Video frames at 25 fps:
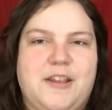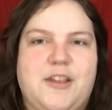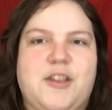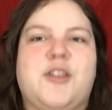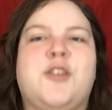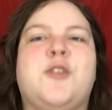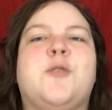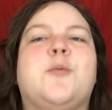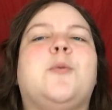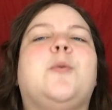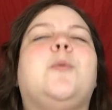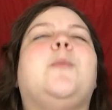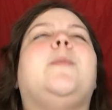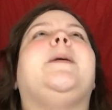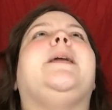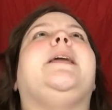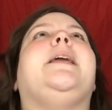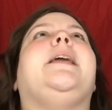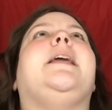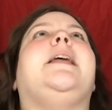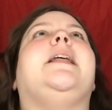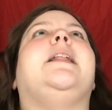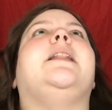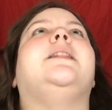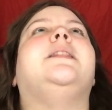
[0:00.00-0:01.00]
You will
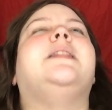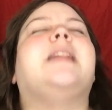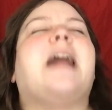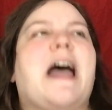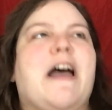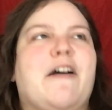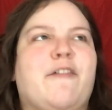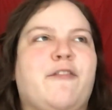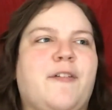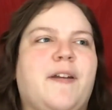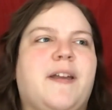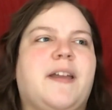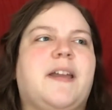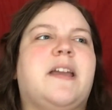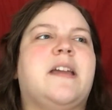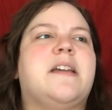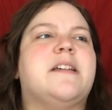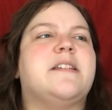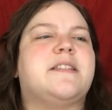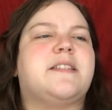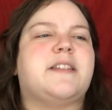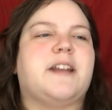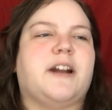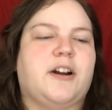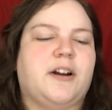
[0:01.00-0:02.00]
be laughing
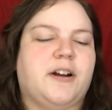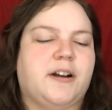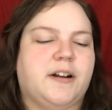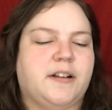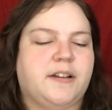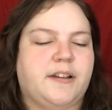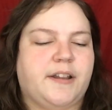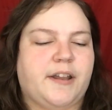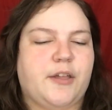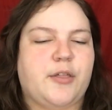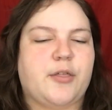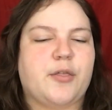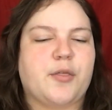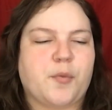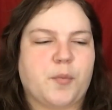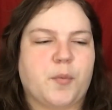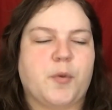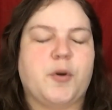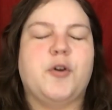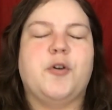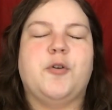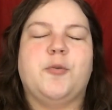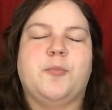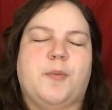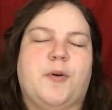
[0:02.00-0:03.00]
hysterically
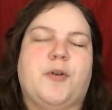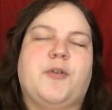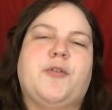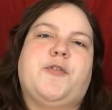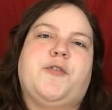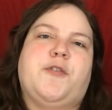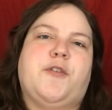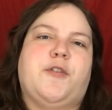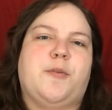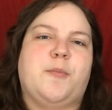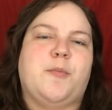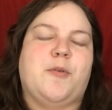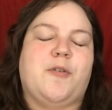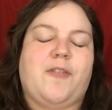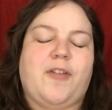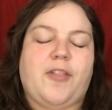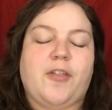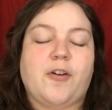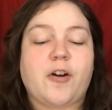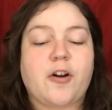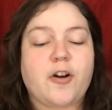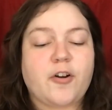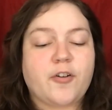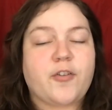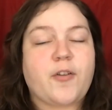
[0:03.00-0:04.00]
through most of the movie.
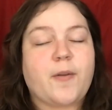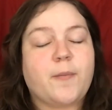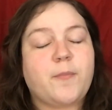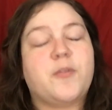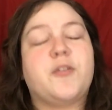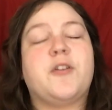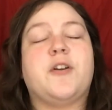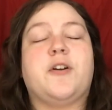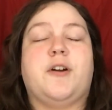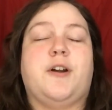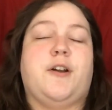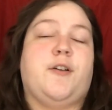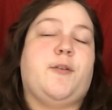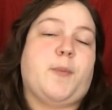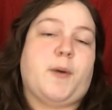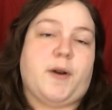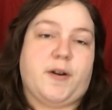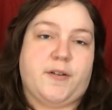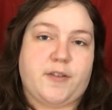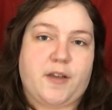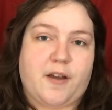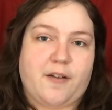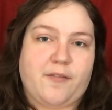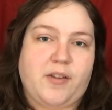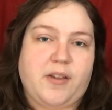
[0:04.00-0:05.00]
There are some serious
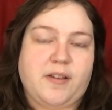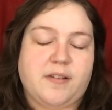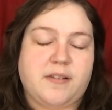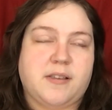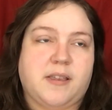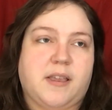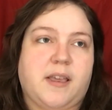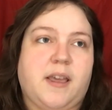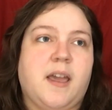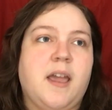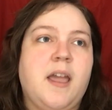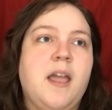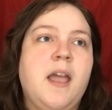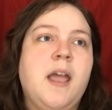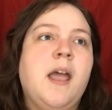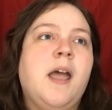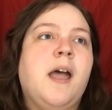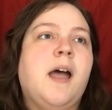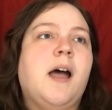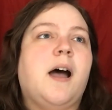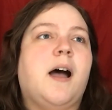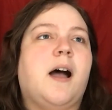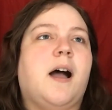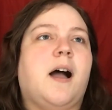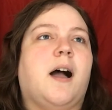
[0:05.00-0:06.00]
parts, obviously,
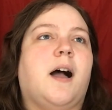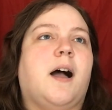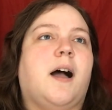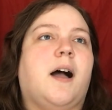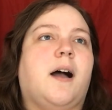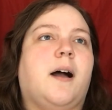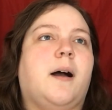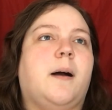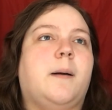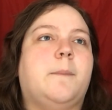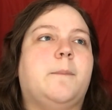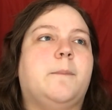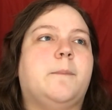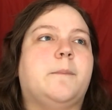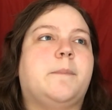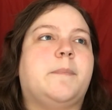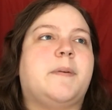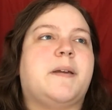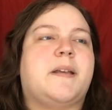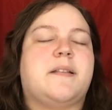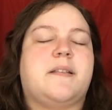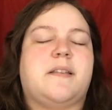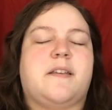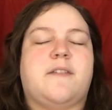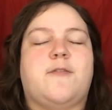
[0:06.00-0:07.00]

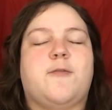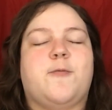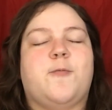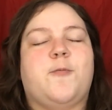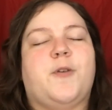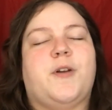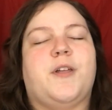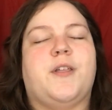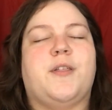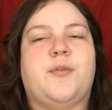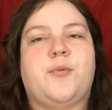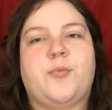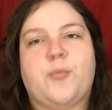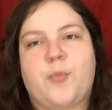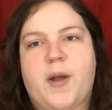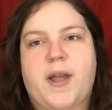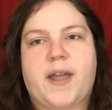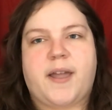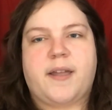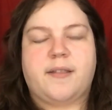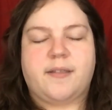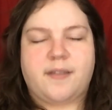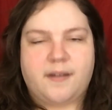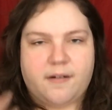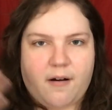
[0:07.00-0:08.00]
because even with
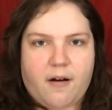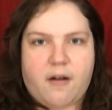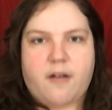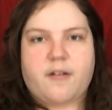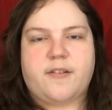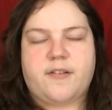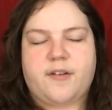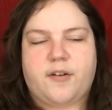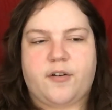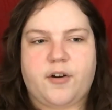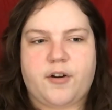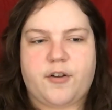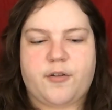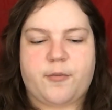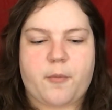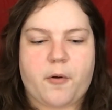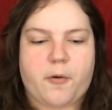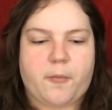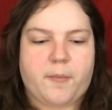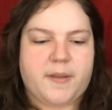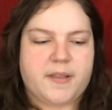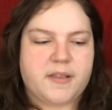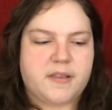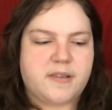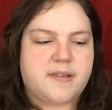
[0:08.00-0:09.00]
Wade, there are serious
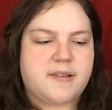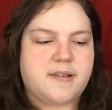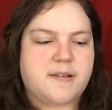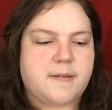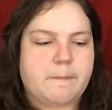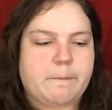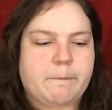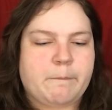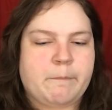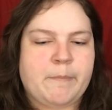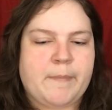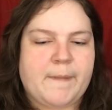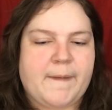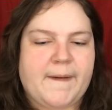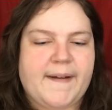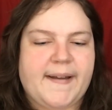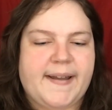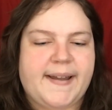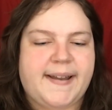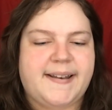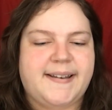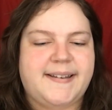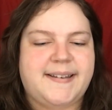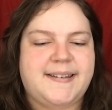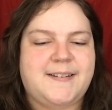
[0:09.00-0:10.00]
moments,
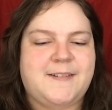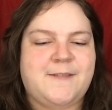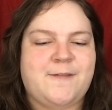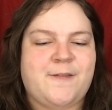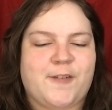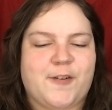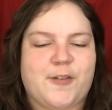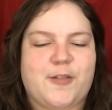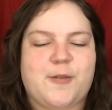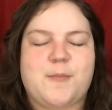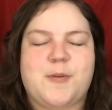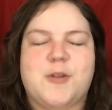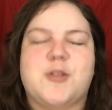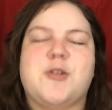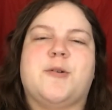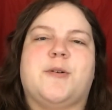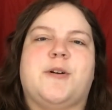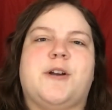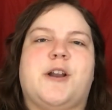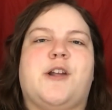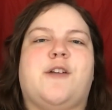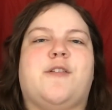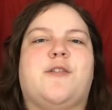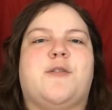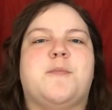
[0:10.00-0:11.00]
but for the
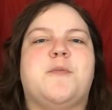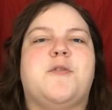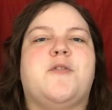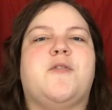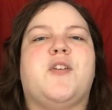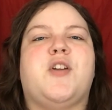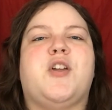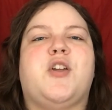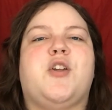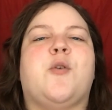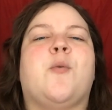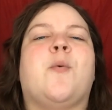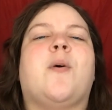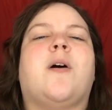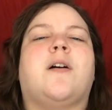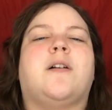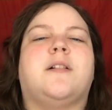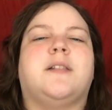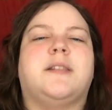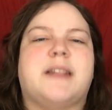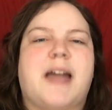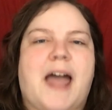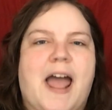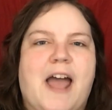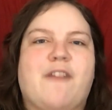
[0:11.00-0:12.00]
majority of the movie, you are
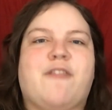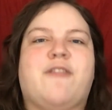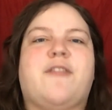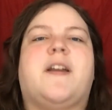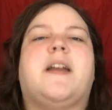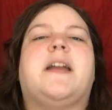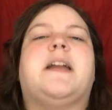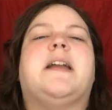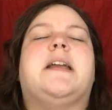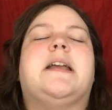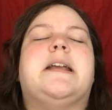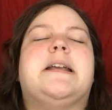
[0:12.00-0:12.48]
laughing